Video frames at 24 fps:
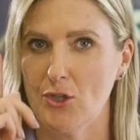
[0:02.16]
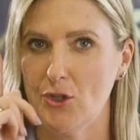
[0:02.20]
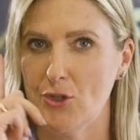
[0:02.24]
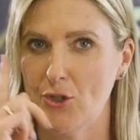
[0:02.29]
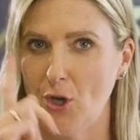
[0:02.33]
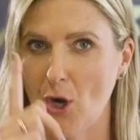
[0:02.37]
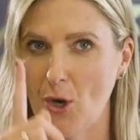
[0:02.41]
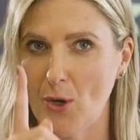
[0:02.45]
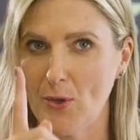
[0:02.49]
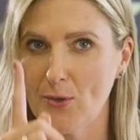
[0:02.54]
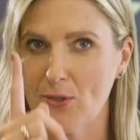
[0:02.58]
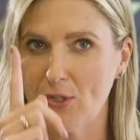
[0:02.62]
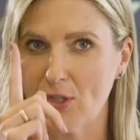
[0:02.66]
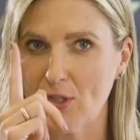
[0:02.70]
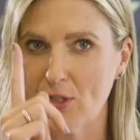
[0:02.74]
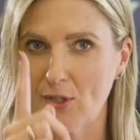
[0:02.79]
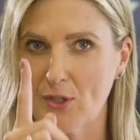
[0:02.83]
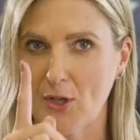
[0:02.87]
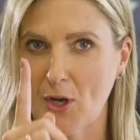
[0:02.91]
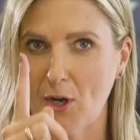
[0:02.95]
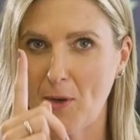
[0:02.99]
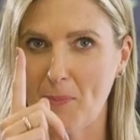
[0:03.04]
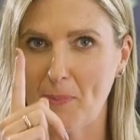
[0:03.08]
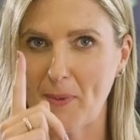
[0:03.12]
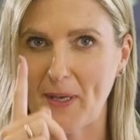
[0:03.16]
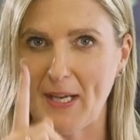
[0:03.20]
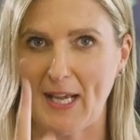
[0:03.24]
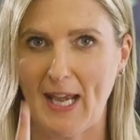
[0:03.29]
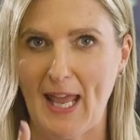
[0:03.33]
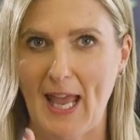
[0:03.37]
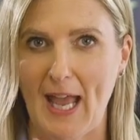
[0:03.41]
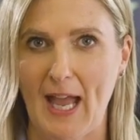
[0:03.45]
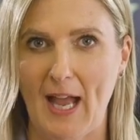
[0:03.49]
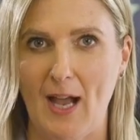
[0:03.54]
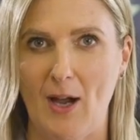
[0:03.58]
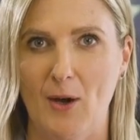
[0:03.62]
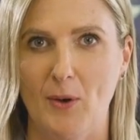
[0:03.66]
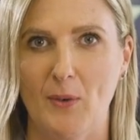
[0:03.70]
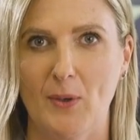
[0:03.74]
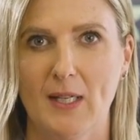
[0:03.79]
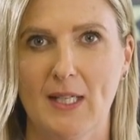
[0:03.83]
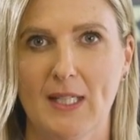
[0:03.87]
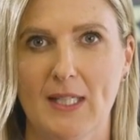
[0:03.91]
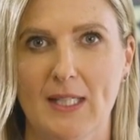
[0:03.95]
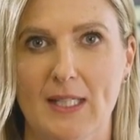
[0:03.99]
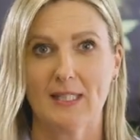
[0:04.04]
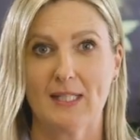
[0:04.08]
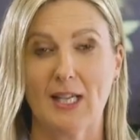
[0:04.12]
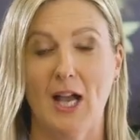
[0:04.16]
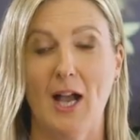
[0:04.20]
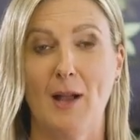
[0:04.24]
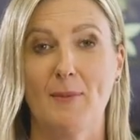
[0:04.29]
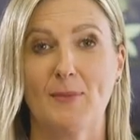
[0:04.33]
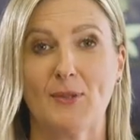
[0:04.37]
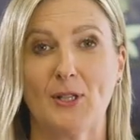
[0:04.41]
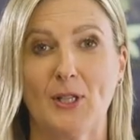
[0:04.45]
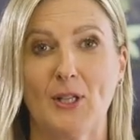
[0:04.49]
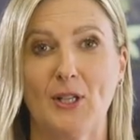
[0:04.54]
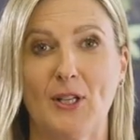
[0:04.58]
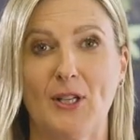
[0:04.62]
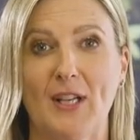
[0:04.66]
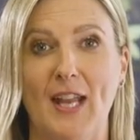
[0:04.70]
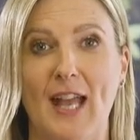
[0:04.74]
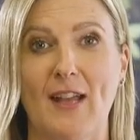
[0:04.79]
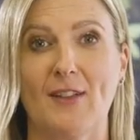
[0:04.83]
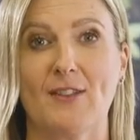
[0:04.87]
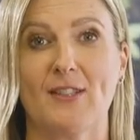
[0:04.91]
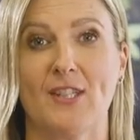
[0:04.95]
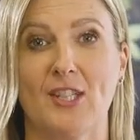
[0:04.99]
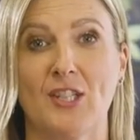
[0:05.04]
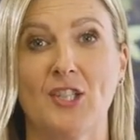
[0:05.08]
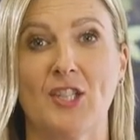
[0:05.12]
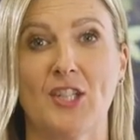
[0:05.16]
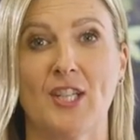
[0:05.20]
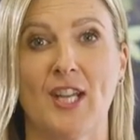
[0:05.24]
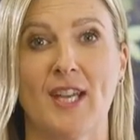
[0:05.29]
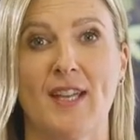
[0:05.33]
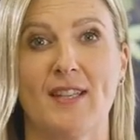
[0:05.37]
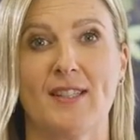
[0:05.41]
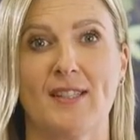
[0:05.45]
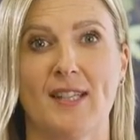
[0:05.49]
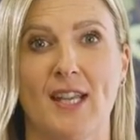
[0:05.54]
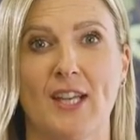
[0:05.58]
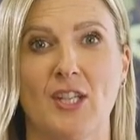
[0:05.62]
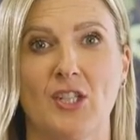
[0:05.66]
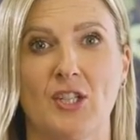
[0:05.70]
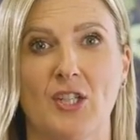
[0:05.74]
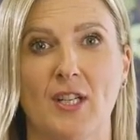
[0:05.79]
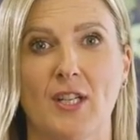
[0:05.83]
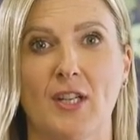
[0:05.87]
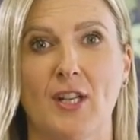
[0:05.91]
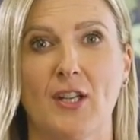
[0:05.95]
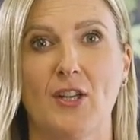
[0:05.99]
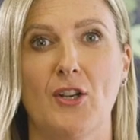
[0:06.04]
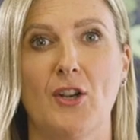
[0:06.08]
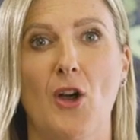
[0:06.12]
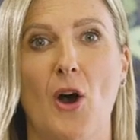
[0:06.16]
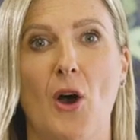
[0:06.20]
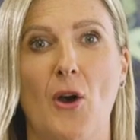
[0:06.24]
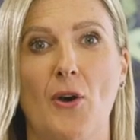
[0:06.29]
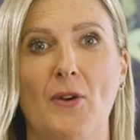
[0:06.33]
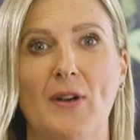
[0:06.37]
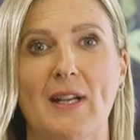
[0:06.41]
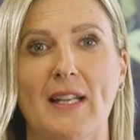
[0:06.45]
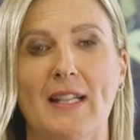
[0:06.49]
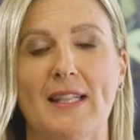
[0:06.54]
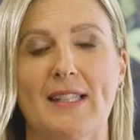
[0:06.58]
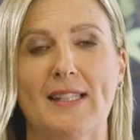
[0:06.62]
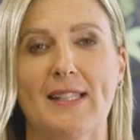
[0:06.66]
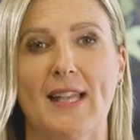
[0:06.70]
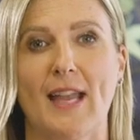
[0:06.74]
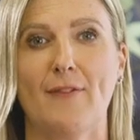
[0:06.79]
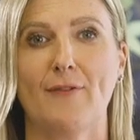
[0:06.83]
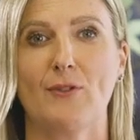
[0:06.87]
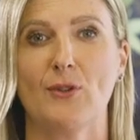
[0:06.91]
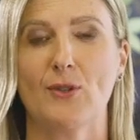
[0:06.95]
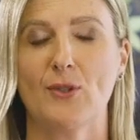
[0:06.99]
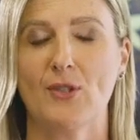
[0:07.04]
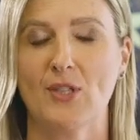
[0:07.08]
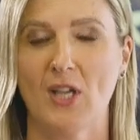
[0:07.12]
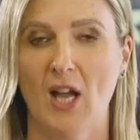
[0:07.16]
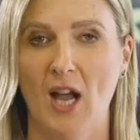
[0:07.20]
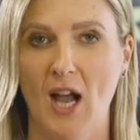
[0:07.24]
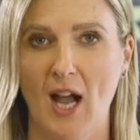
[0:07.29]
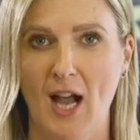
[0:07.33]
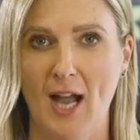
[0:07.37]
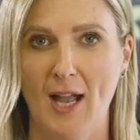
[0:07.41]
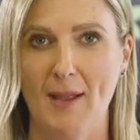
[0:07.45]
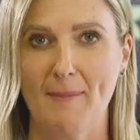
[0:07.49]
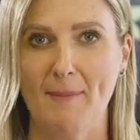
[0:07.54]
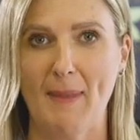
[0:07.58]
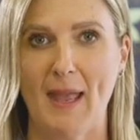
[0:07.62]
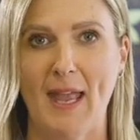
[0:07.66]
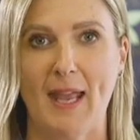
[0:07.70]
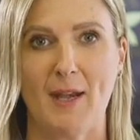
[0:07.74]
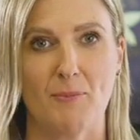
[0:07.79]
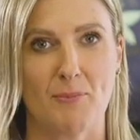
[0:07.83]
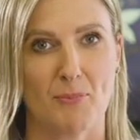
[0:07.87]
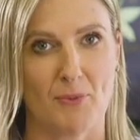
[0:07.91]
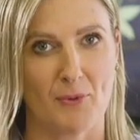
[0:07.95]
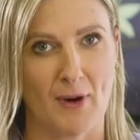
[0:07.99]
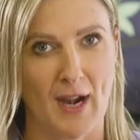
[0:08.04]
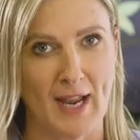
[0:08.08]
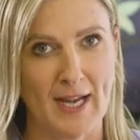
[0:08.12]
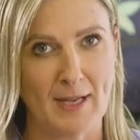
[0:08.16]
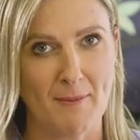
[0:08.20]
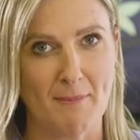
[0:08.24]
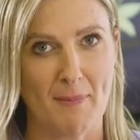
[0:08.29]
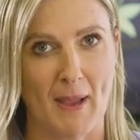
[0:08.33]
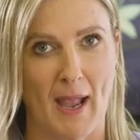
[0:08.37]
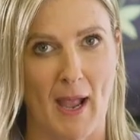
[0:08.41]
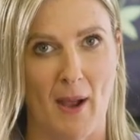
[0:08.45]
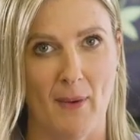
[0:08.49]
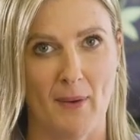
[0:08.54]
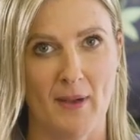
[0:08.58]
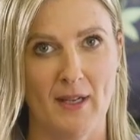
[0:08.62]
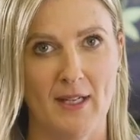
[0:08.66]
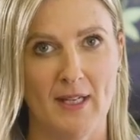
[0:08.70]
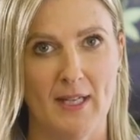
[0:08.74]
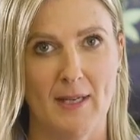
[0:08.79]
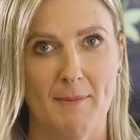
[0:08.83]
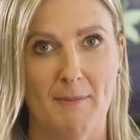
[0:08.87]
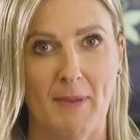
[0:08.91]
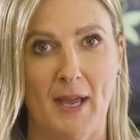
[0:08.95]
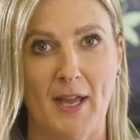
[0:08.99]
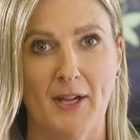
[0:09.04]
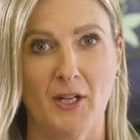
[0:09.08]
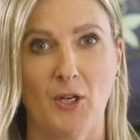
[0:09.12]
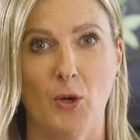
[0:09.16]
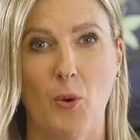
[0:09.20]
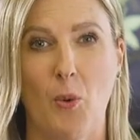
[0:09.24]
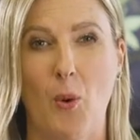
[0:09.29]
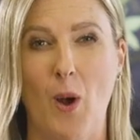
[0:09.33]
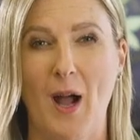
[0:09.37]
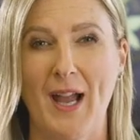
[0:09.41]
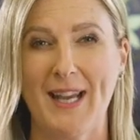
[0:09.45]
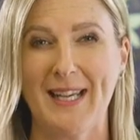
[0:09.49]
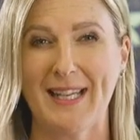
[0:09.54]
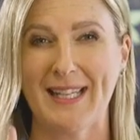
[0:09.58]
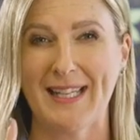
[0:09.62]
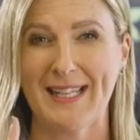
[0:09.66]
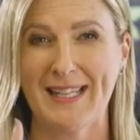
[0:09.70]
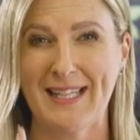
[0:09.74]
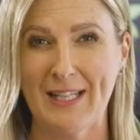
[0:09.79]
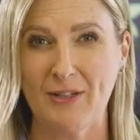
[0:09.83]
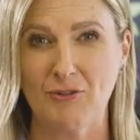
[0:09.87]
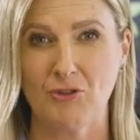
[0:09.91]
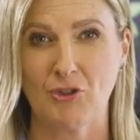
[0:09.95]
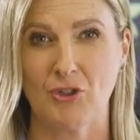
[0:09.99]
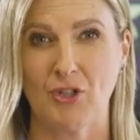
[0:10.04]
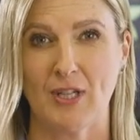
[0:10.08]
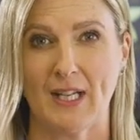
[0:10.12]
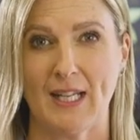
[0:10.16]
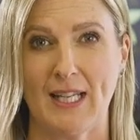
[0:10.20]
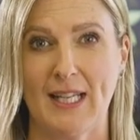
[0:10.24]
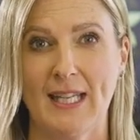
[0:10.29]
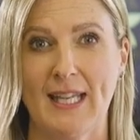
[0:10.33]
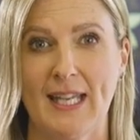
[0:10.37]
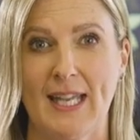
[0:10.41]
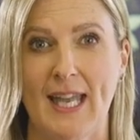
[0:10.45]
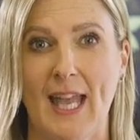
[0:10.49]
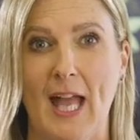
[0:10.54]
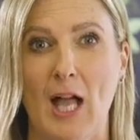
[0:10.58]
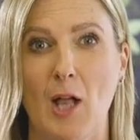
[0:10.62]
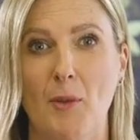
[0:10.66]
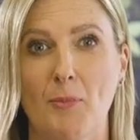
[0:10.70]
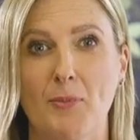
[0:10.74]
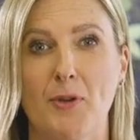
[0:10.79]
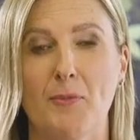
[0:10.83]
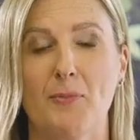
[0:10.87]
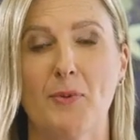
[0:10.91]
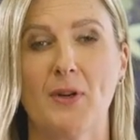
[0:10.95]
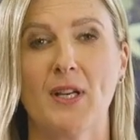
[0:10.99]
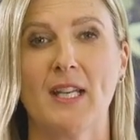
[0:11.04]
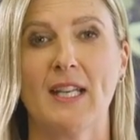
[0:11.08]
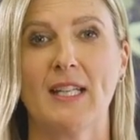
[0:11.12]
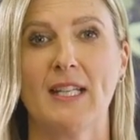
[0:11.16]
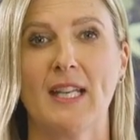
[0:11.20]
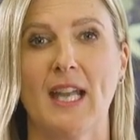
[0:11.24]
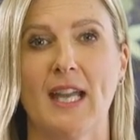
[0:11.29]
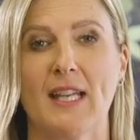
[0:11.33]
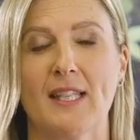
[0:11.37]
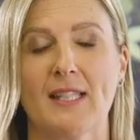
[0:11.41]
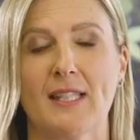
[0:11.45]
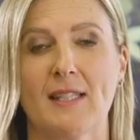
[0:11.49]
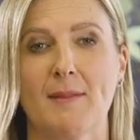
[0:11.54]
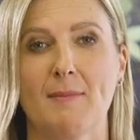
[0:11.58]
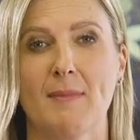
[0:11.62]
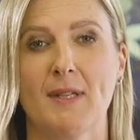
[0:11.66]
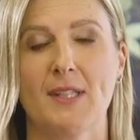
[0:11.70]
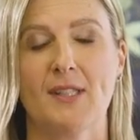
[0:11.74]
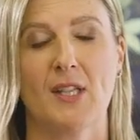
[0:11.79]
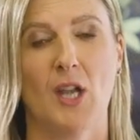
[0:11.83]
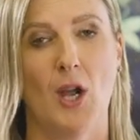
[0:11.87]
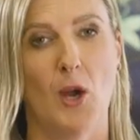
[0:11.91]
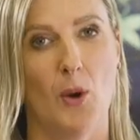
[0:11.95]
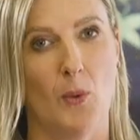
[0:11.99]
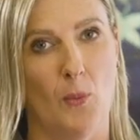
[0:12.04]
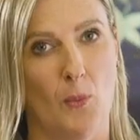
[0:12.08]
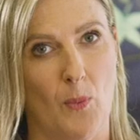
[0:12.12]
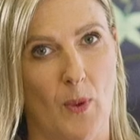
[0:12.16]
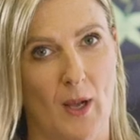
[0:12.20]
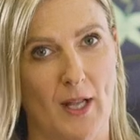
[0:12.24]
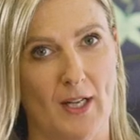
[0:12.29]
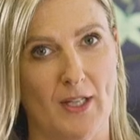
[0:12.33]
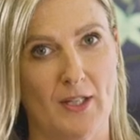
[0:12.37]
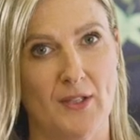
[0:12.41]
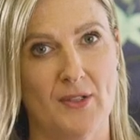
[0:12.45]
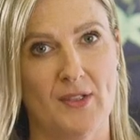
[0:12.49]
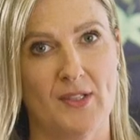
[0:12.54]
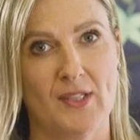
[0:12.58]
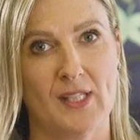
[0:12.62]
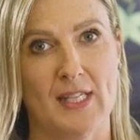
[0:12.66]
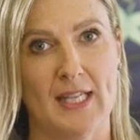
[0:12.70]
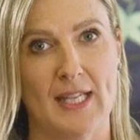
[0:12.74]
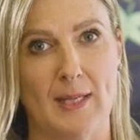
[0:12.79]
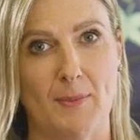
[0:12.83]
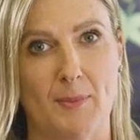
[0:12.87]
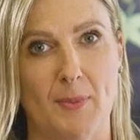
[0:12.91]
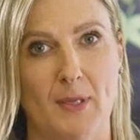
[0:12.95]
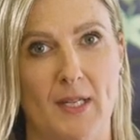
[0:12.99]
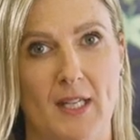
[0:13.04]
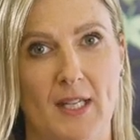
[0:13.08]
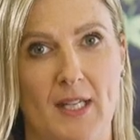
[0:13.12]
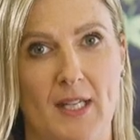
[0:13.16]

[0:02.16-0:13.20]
Don't stop now. Time to learn how digitization can not only save you time and brain power, but quite literally help you bring in customers while you sleep.